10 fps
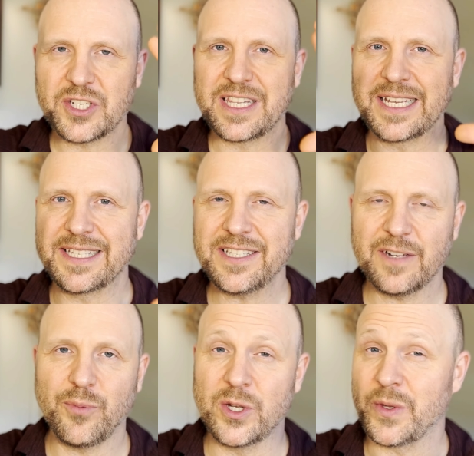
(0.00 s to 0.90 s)
the
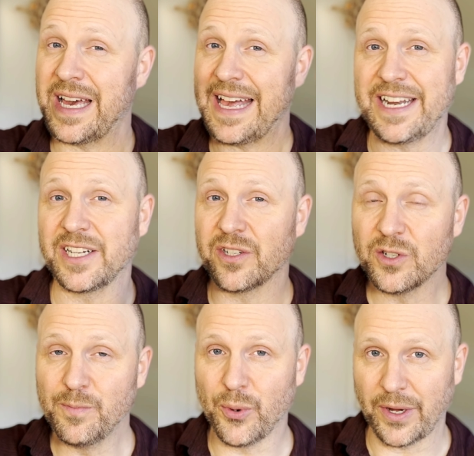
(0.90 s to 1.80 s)
existing points, without adding
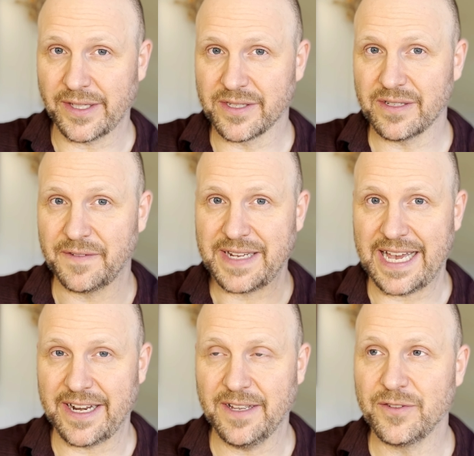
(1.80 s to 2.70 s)
new points of
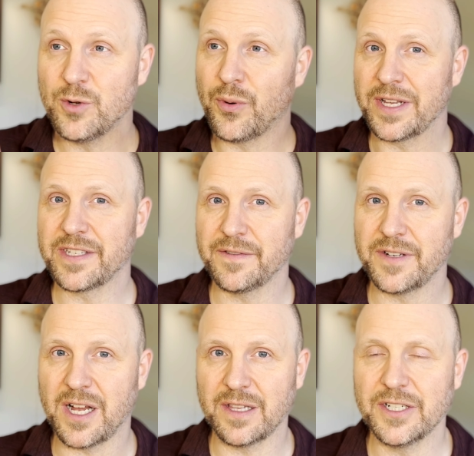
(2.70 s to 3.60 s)
data, new points of
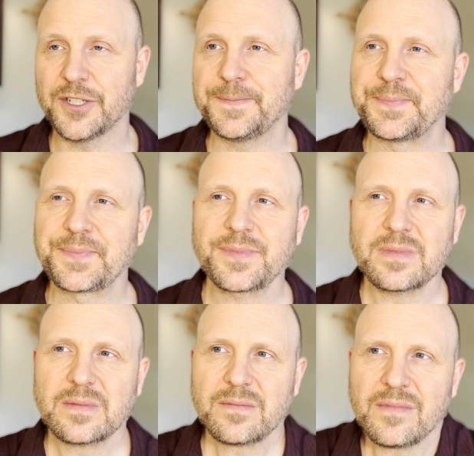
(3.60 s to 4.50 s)
knowledge,
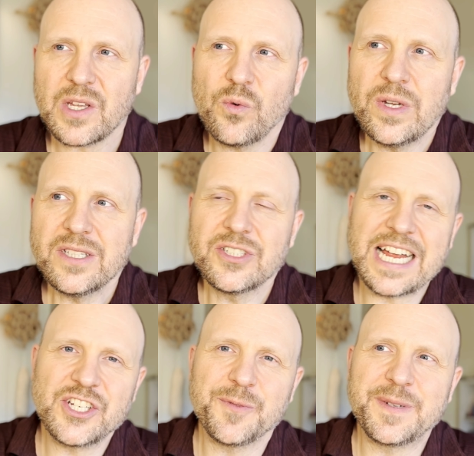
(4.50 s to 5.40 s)
will
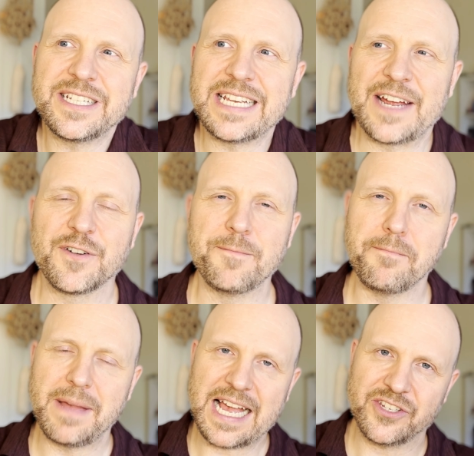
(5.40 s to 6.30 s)
ChatGPT ever
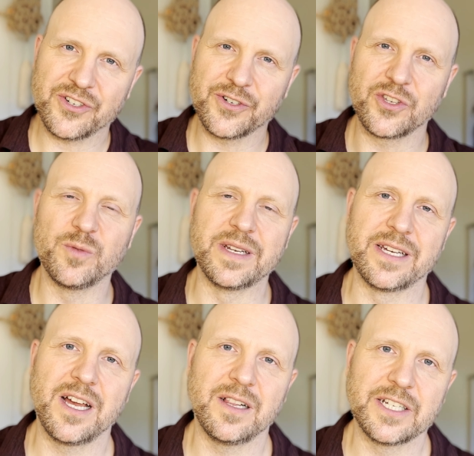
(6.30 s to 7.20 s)
master human
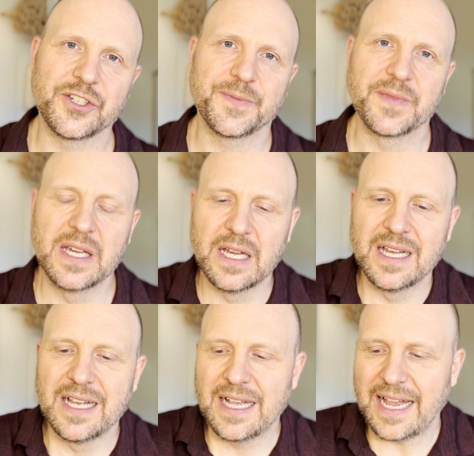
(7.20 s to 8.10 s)
knowledge?
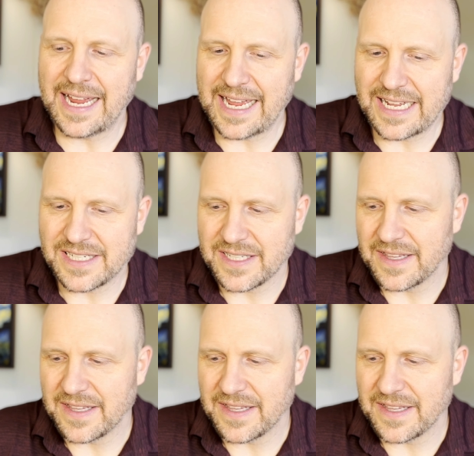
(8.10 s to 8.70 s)
And